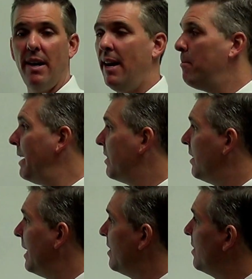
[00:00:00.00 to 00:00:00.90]
and makes it
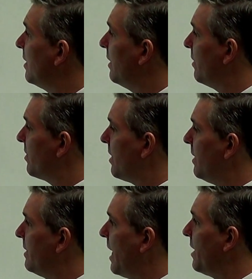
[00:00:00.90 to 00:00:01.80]
nice and clear. It's
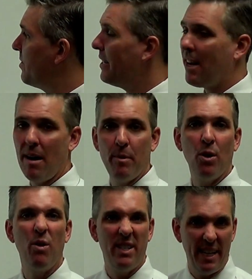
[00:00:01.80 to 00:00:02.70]
called tenants in common,
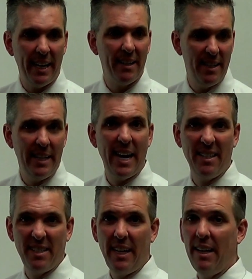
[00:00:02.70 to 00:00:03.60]
or T I C, T I
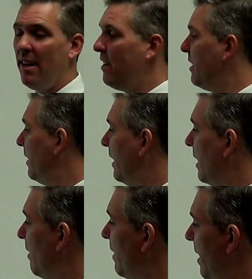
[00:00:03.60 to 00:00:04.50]
C, you'll hear
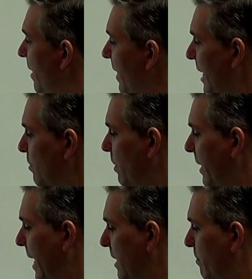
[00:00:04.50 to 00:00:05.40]
of. That's what
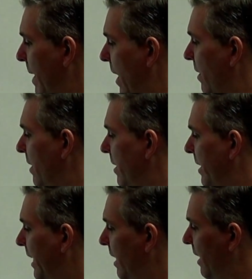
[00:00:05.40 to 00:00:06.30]
that's about.
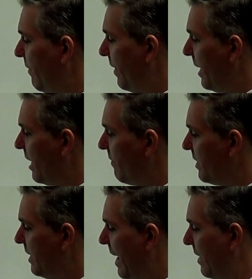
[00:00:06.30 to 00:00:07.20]
Again, if any of
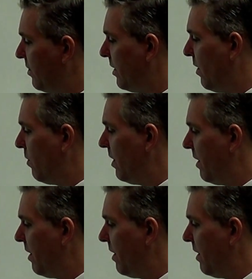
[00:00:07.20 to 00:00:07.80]
us dies though,